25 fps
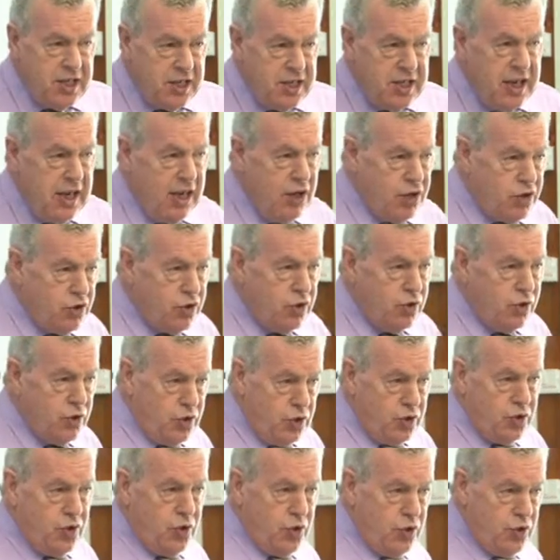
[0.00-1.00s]
natural
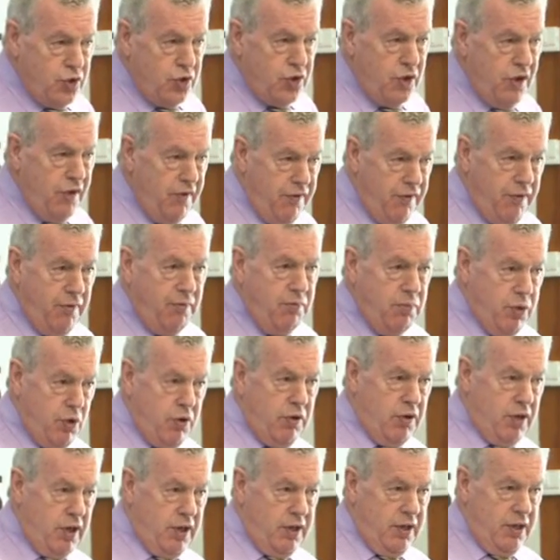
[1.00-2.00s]
source of
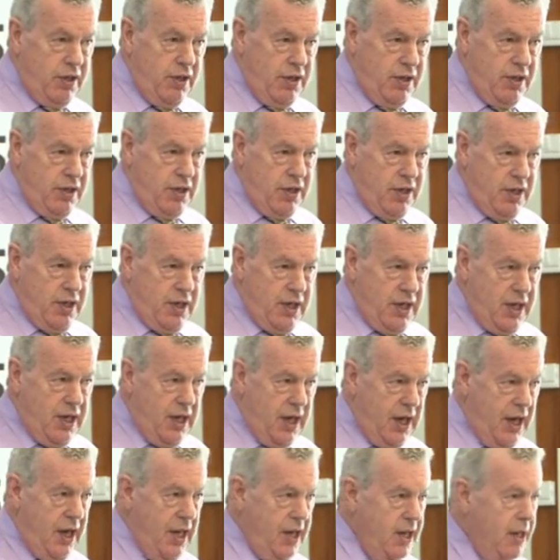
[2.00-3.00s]
boron,
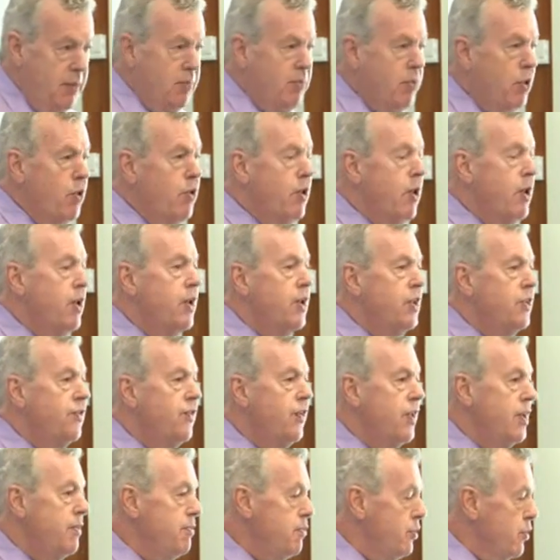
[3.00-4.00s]
and that boron is
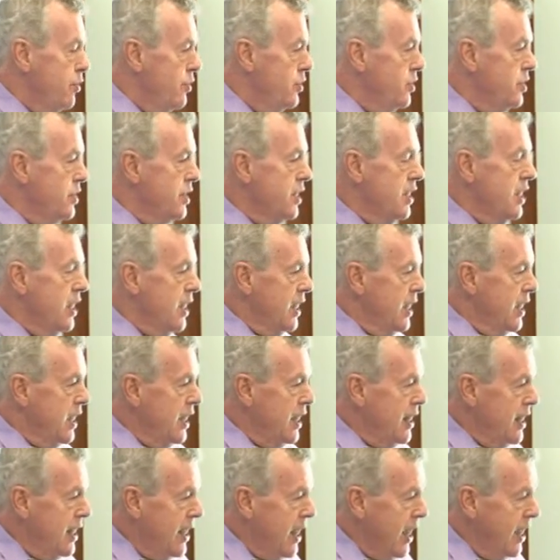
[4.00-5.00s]
very important
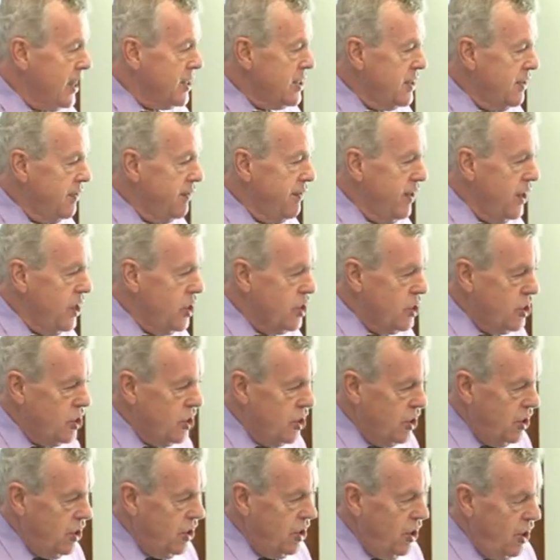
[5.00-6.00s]
in the
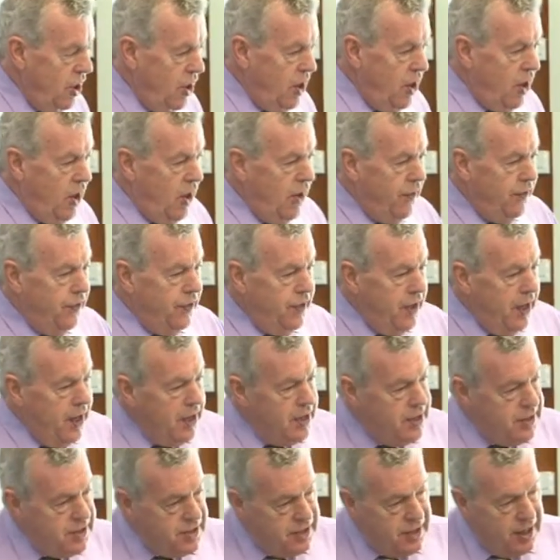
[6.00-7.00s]
activation of the
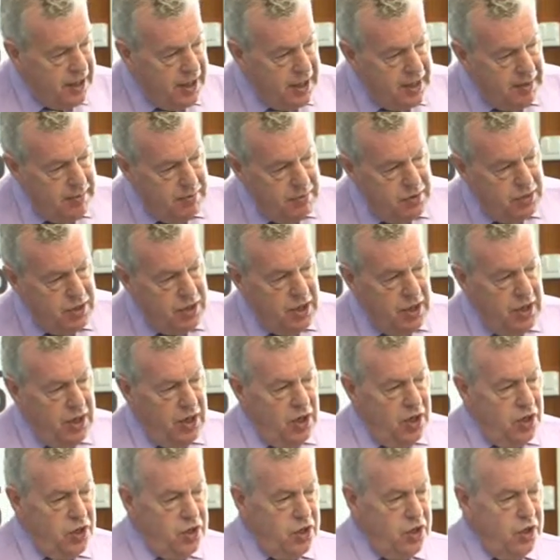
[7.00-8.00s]
enzymes
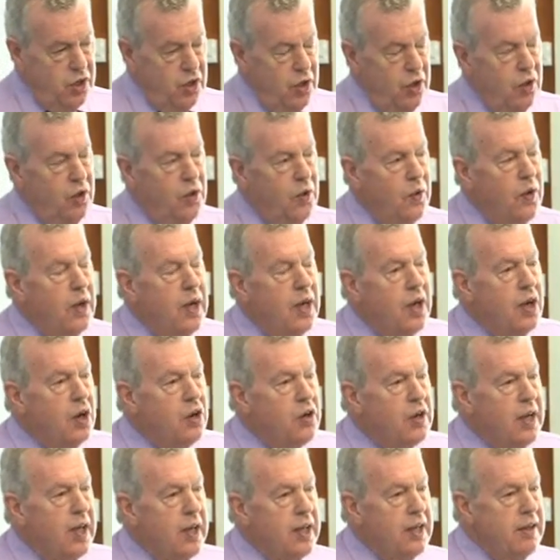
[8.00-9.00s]
to
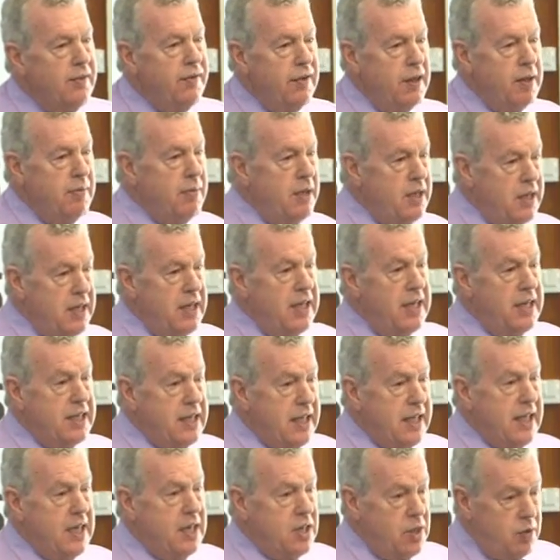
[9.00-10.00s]
create the vitamin D to
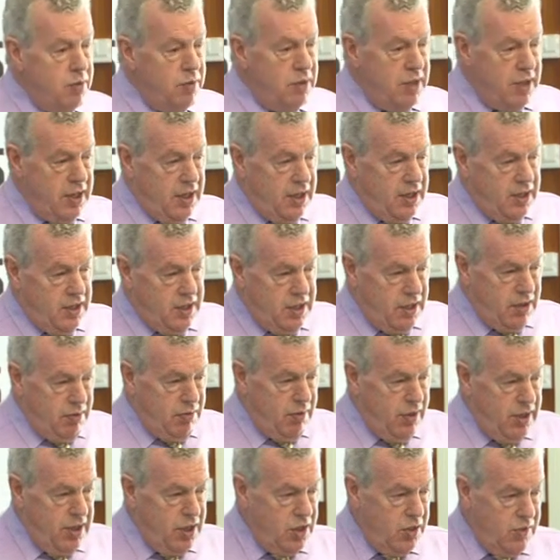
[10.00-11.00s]
get it to work, to the
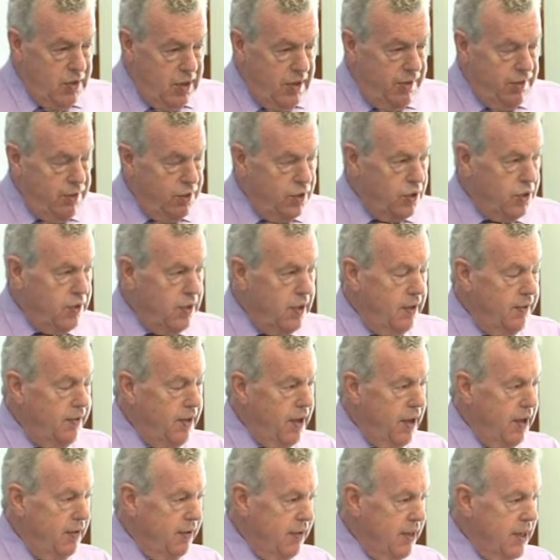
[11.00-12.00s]

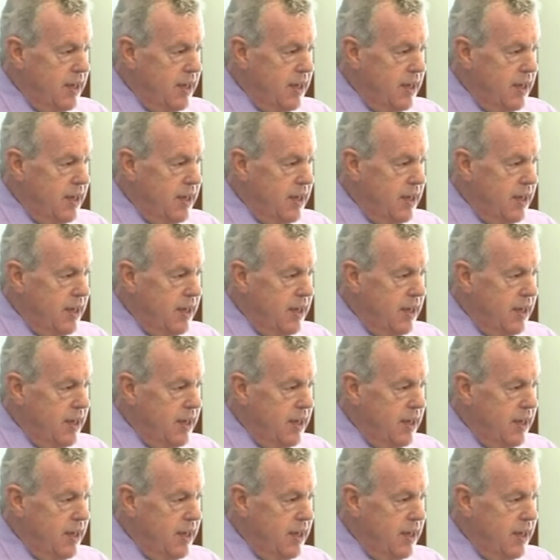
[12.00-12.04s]
1,24,25.